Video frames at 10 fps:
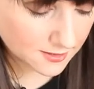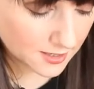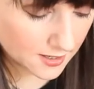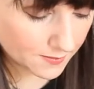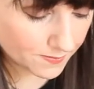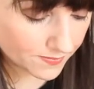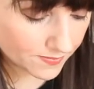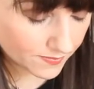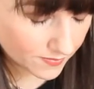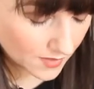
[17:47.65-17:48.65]

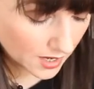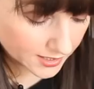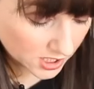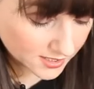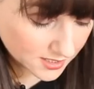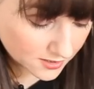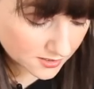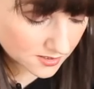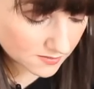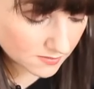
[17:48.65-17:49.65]

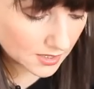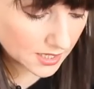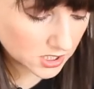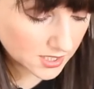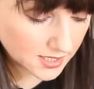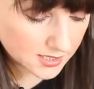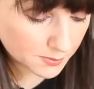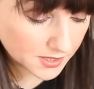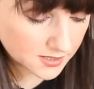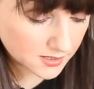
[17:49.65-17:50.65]
eyeshadows. Actually that's
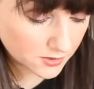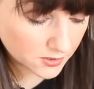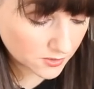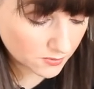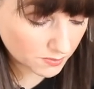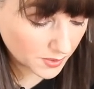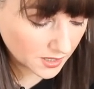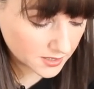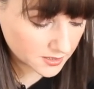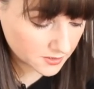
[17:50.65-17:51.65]
by Suku, but
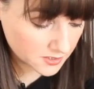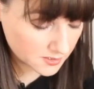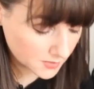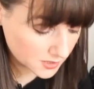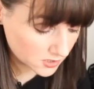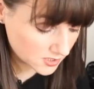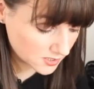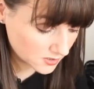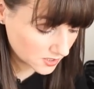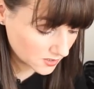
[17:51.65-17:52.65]
I don't use much
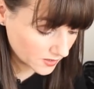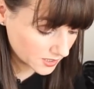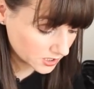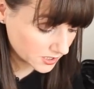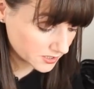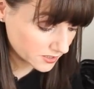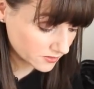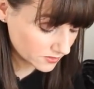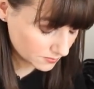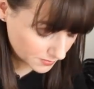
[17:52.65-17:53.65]
Suku eyeshadow,
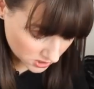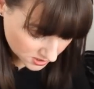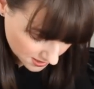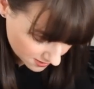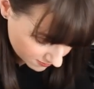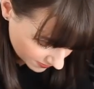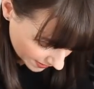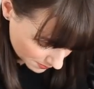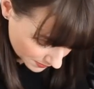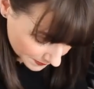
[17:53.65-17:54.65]
much as they're
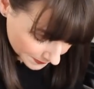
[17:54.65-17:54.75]
fab.